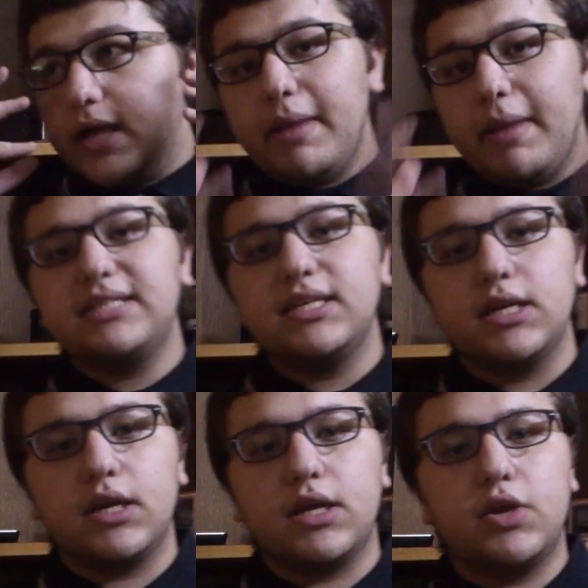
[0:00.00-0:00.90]

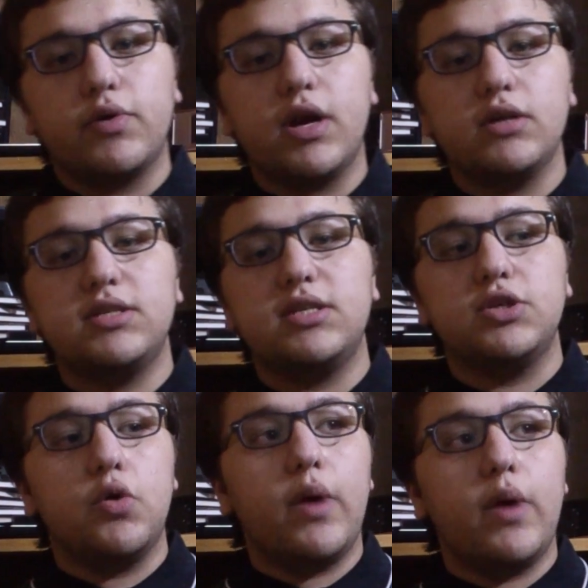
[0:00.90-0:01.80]
amazing curiosity
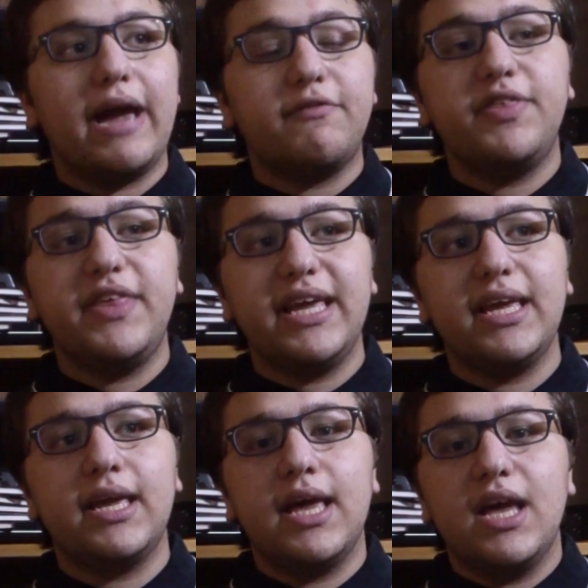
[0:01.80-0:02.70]
to know
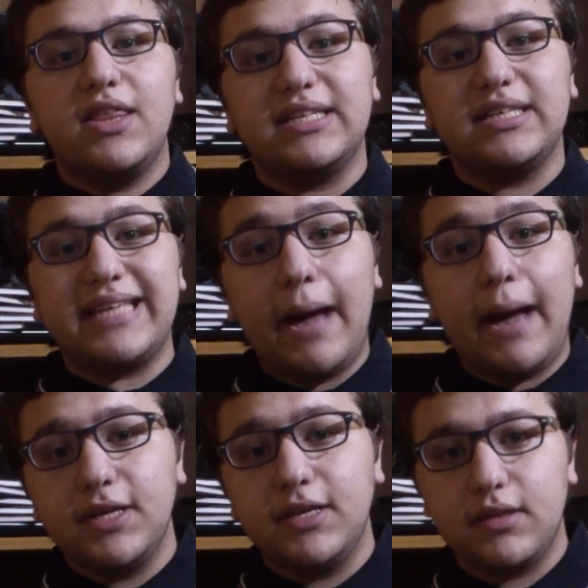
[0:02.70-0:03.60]
everything that's
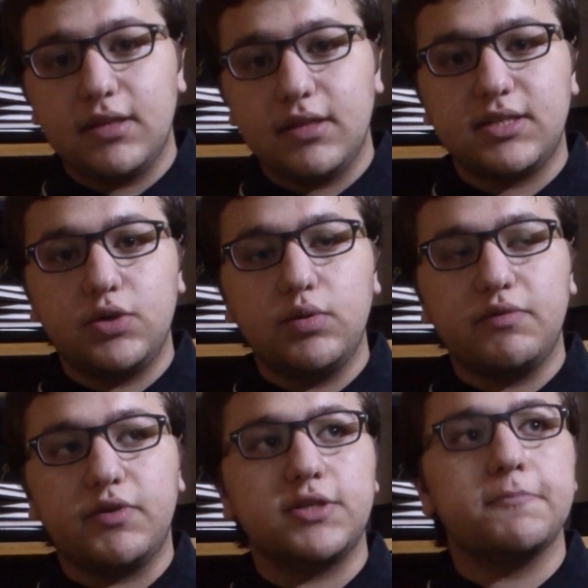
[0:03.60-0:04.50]
happening in this
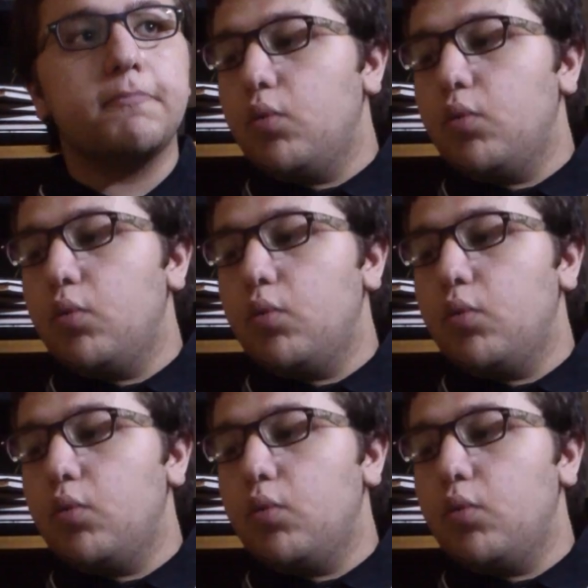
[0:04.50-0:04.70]
universe.